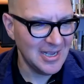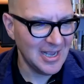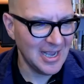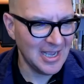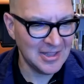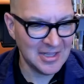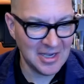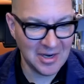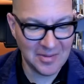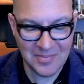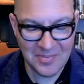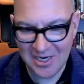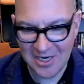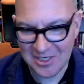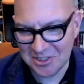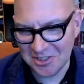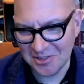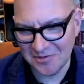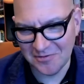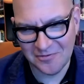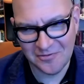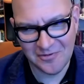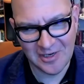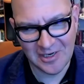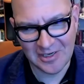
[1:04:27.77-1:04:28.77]
and their
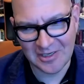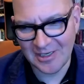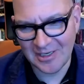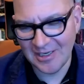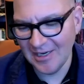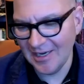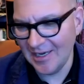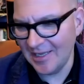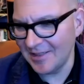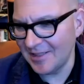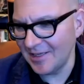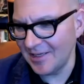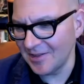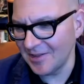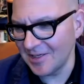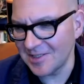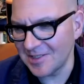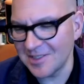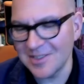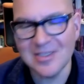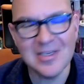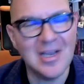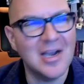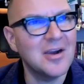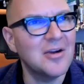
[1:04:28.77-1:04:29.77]
pension fund, God, they're the
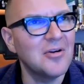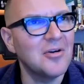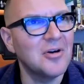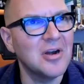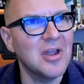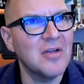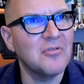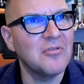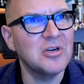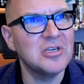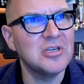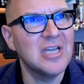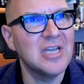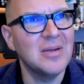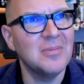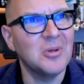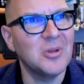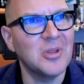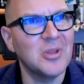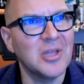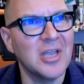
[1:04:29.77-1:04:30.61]
sucker at every table.